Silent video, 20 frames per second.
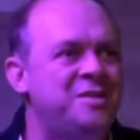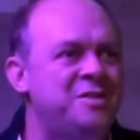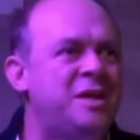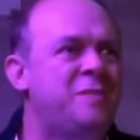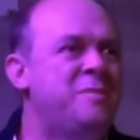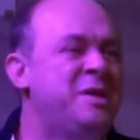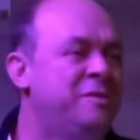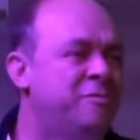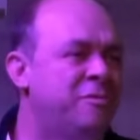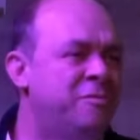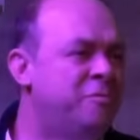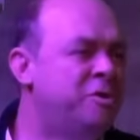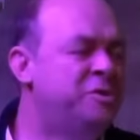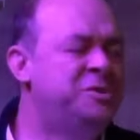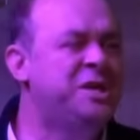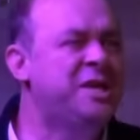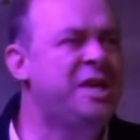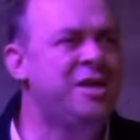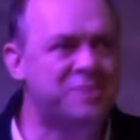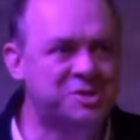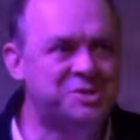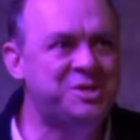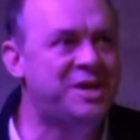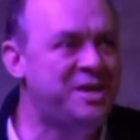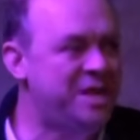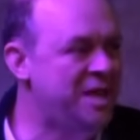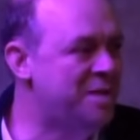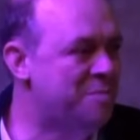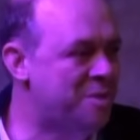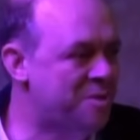That'd be a ridiculous
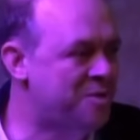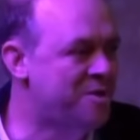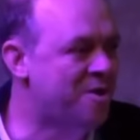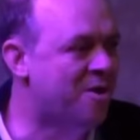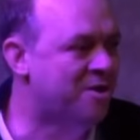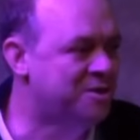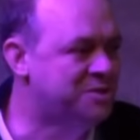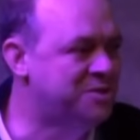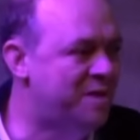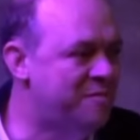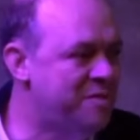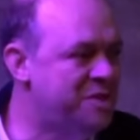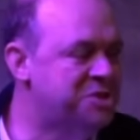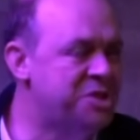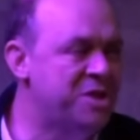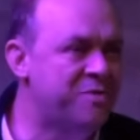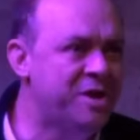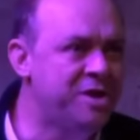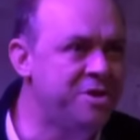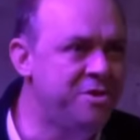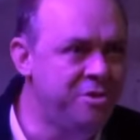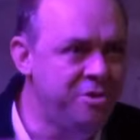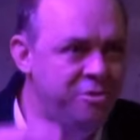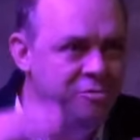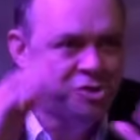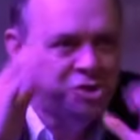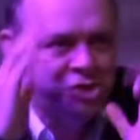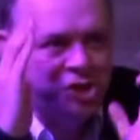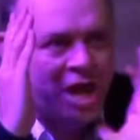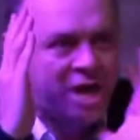idea about the arts, obviously, right? You
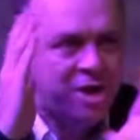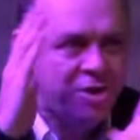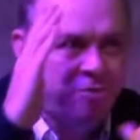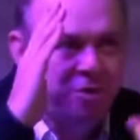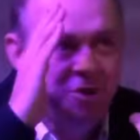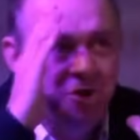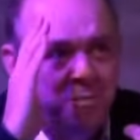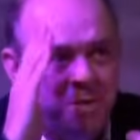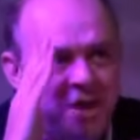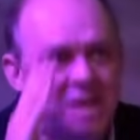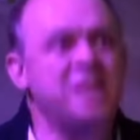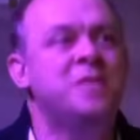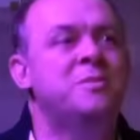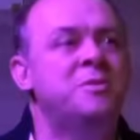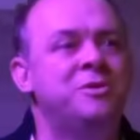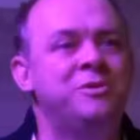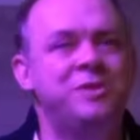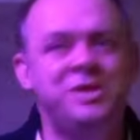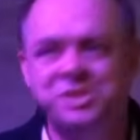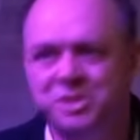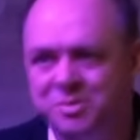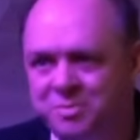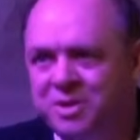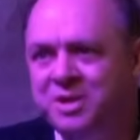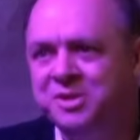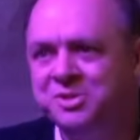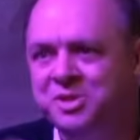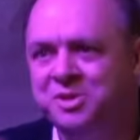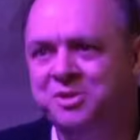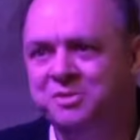use shadow when you're painting the Mona Lisa
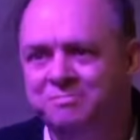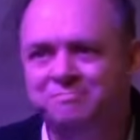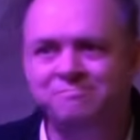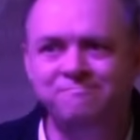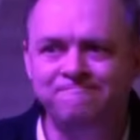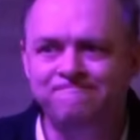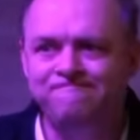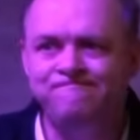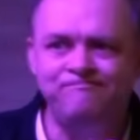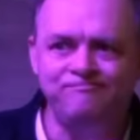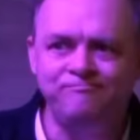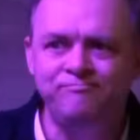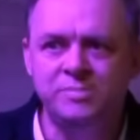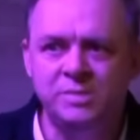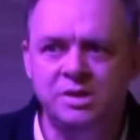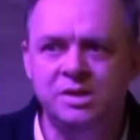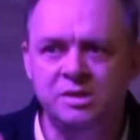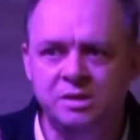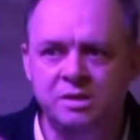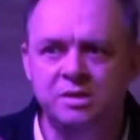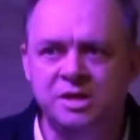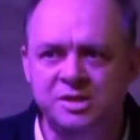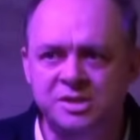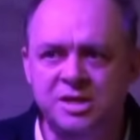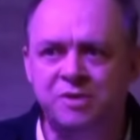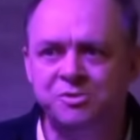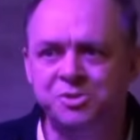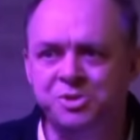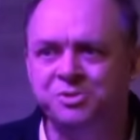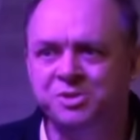because it, it
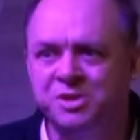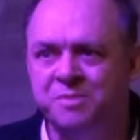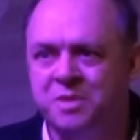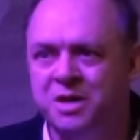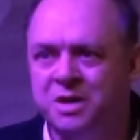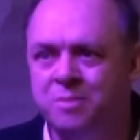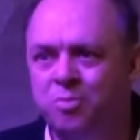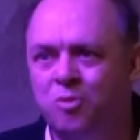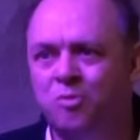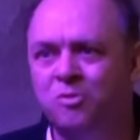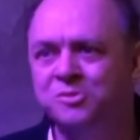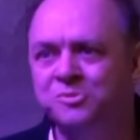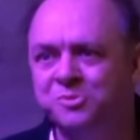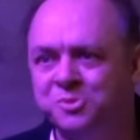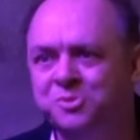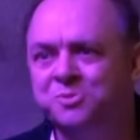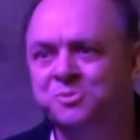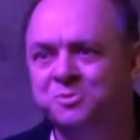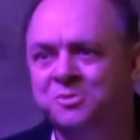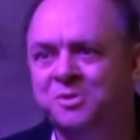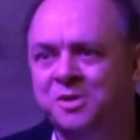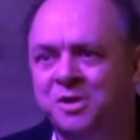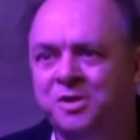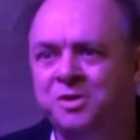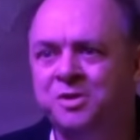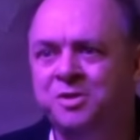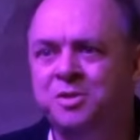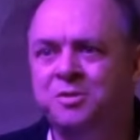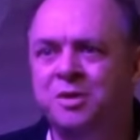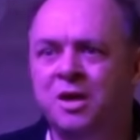tells you something important.
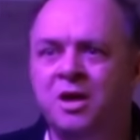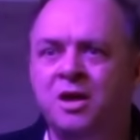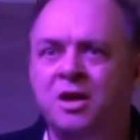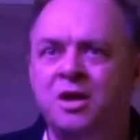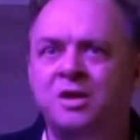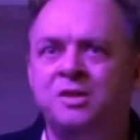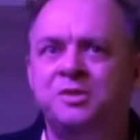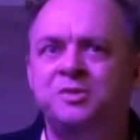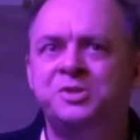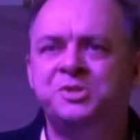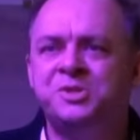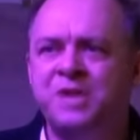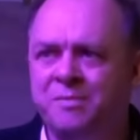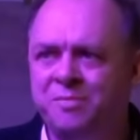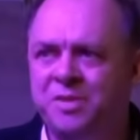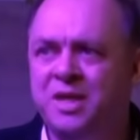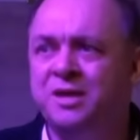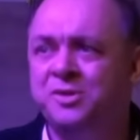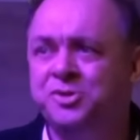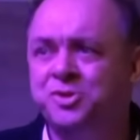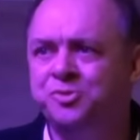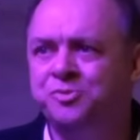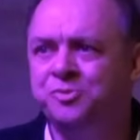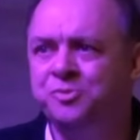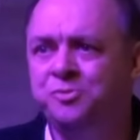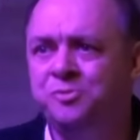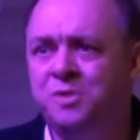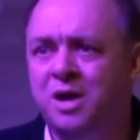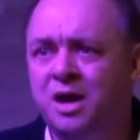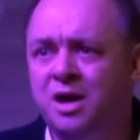The same thing
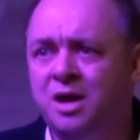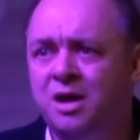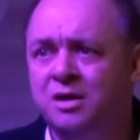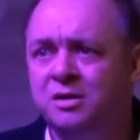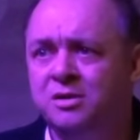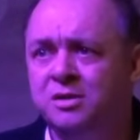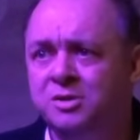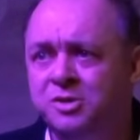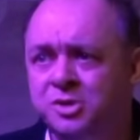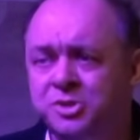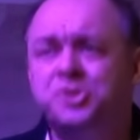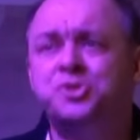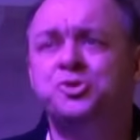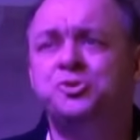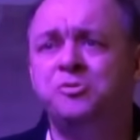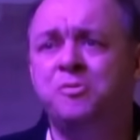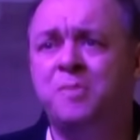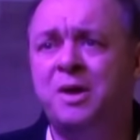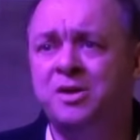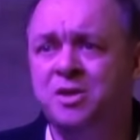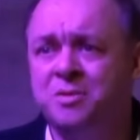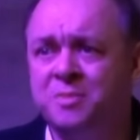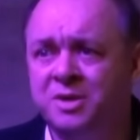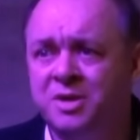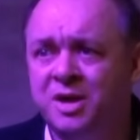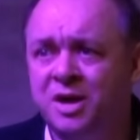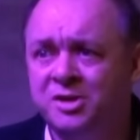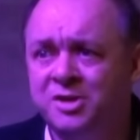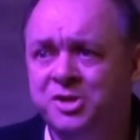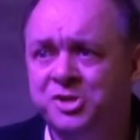true, uh, is true about
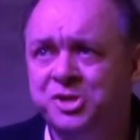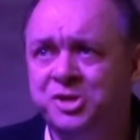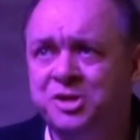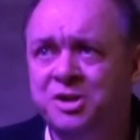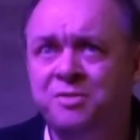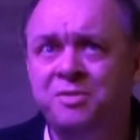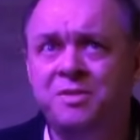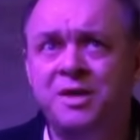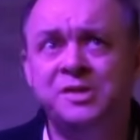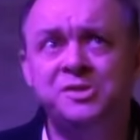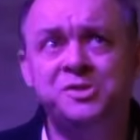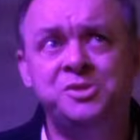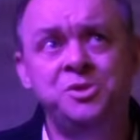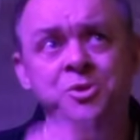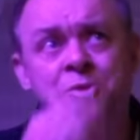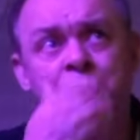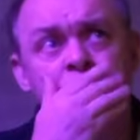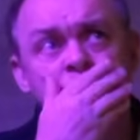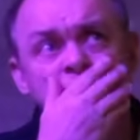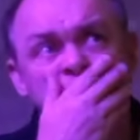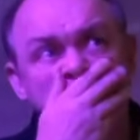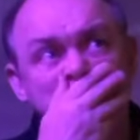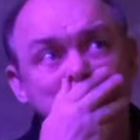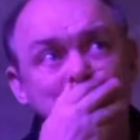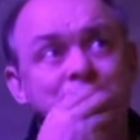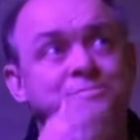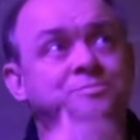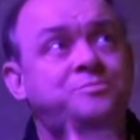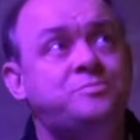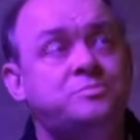human cognition, that you,
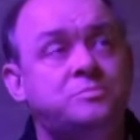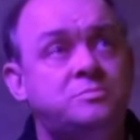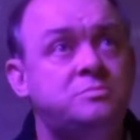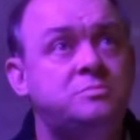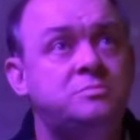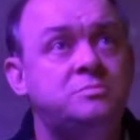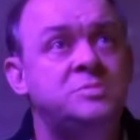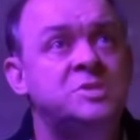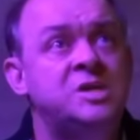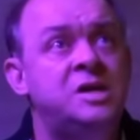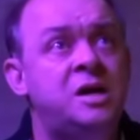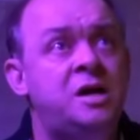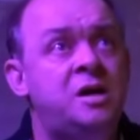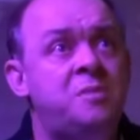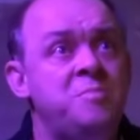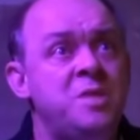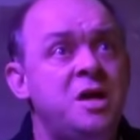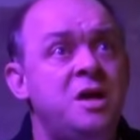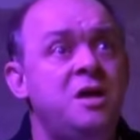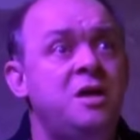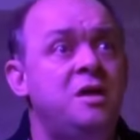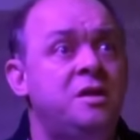um,